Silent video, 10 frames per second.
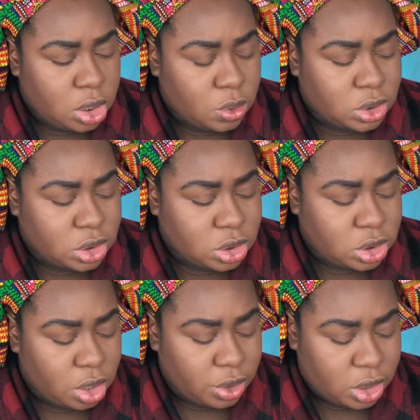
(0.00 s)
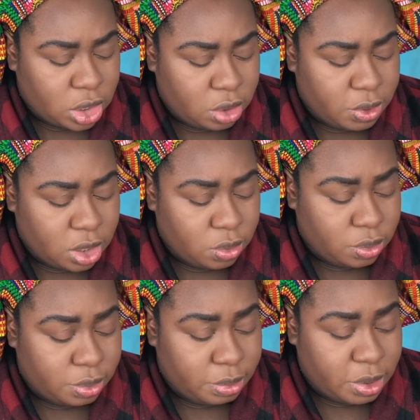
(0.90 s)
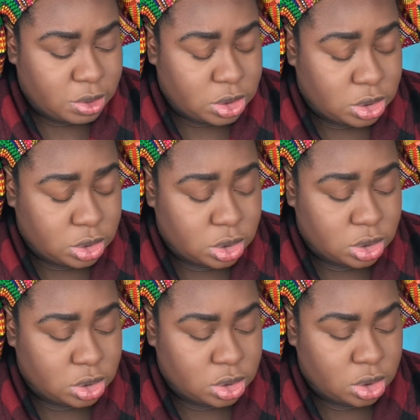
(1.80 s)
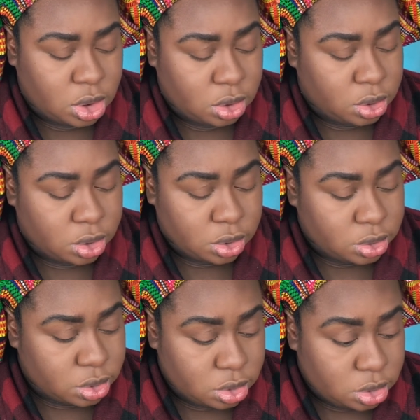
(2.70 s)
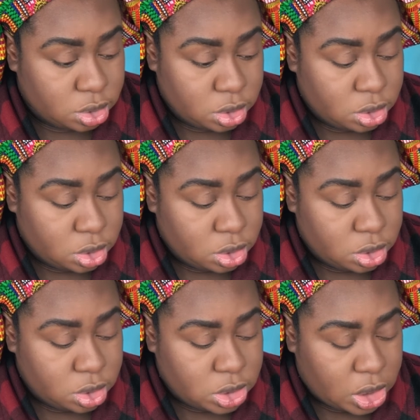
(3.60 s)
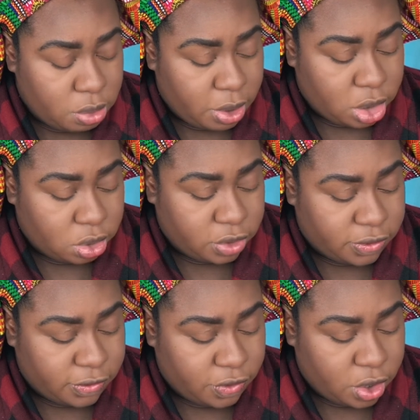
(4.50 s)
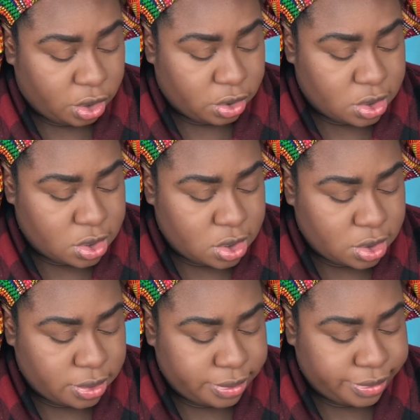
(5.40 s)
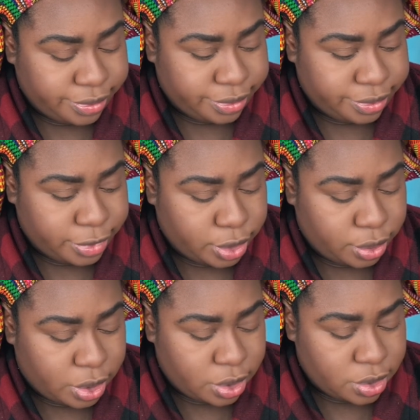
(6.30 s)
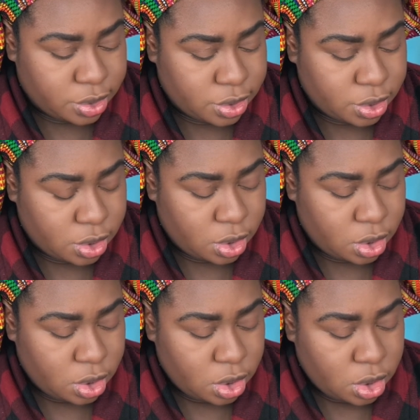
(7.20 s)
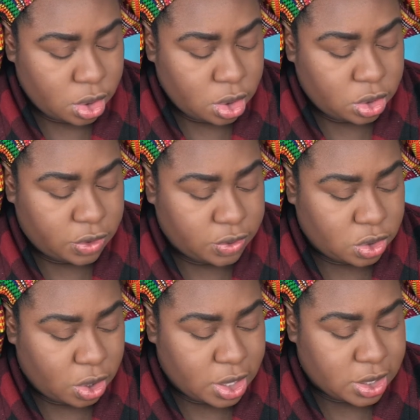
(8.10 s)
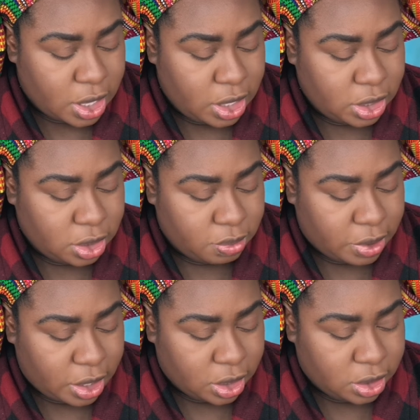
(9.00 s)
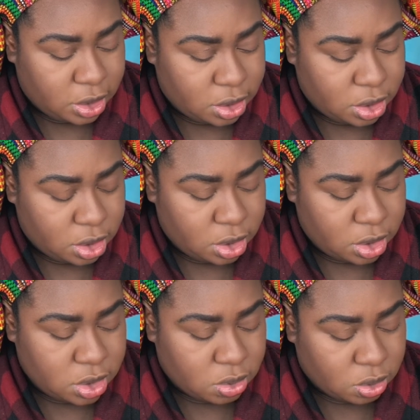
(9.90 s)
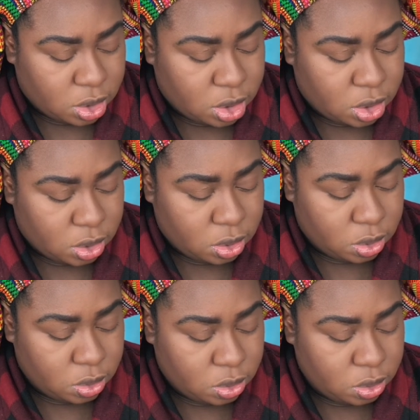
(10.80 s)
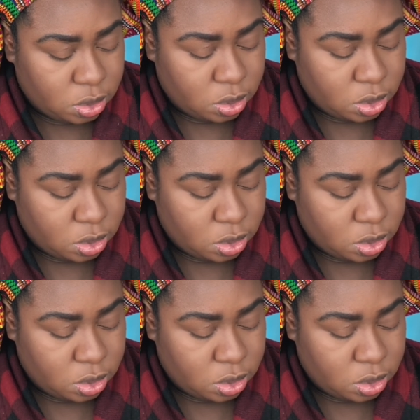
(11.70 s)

which I thought she already came out, but maybe she's using, I don't know, the same bottle, different fragrance. Who knows? Jeffree Star has an alien palette. It looks really cool.